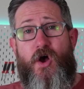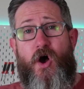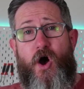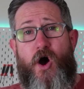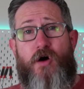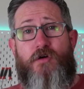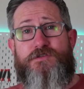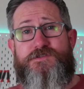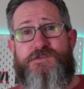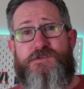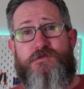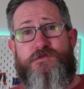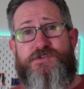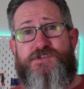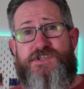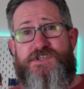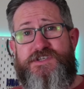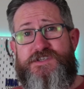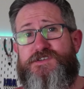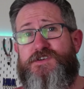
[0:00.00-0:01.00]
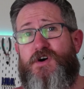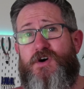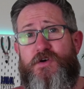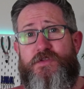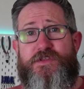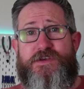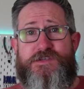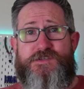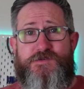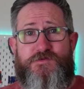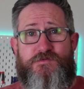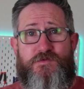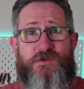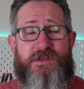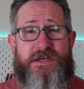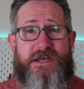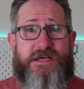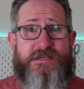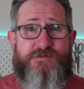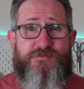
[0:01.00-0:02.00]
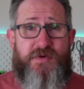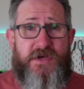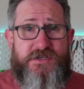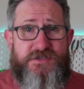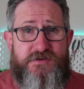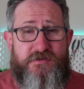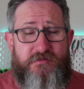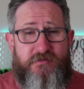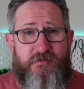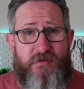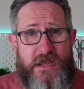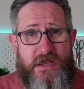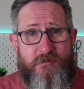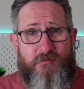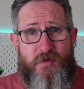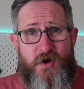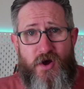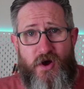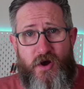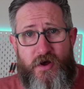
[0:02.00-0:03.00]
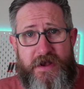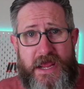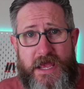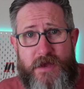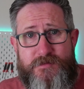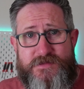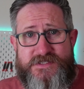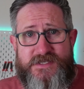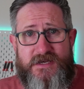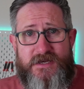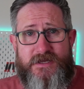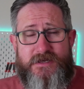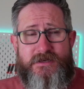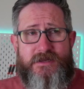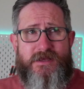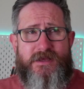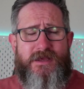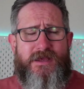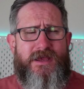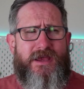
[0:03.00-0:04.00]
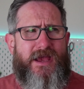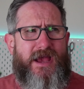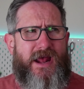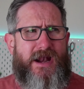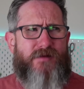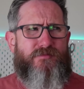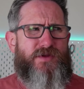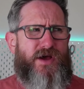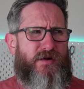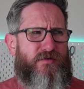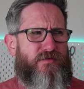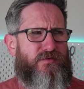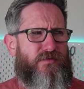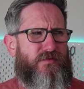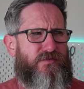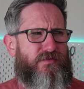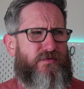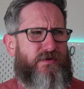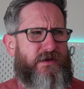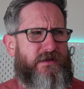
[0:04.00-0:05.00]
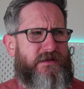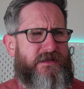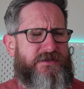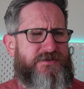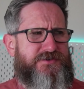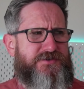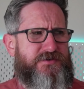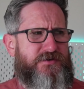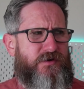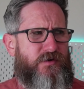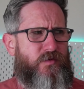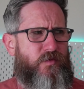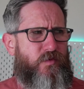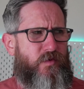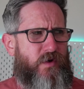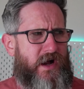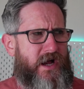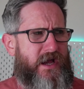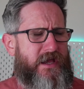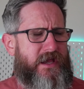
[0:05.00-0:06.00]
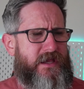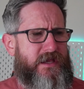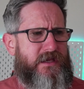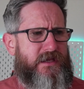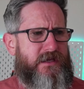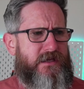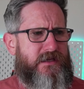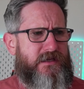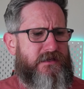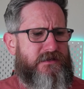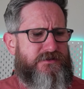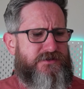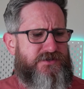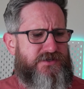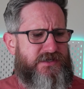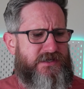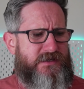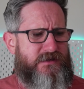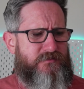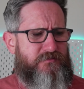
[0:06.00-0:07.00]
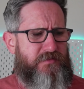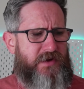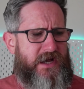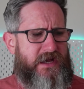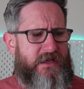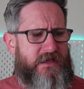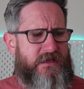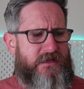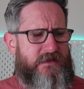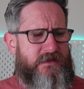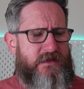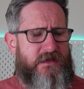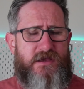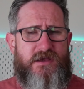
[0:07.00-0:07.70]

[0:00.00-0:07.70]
Also, she saw this really nice picture frame on Amazon, and I'm not really sure why she didn't buy it.